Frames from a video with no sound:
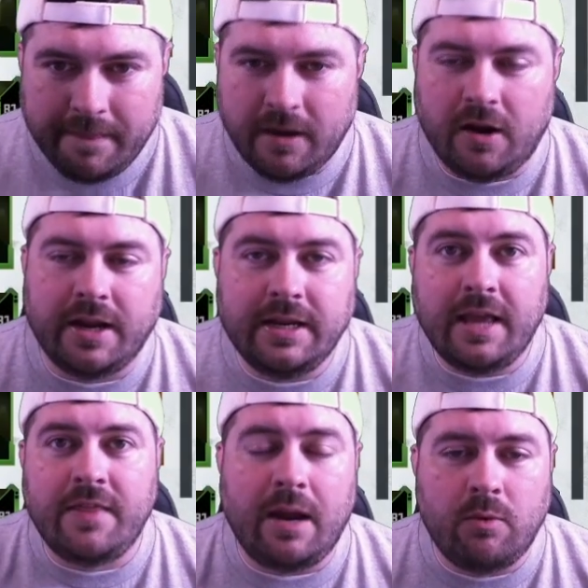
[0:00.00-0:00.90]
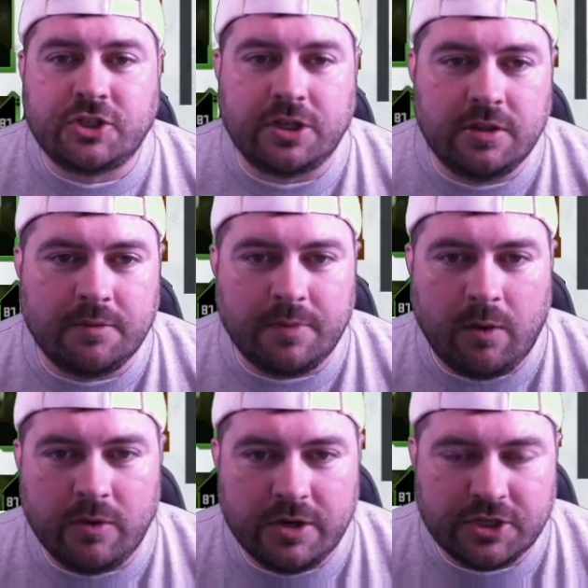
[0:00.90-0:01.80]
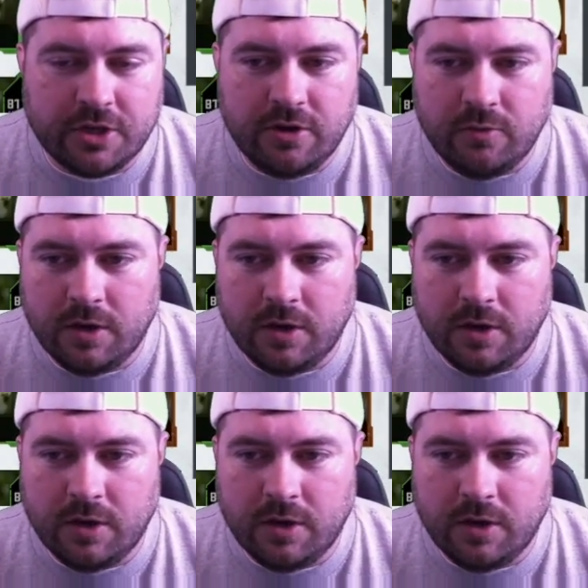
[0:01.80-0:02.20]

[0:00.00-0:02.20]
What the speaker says: All right, and then I wanted to show you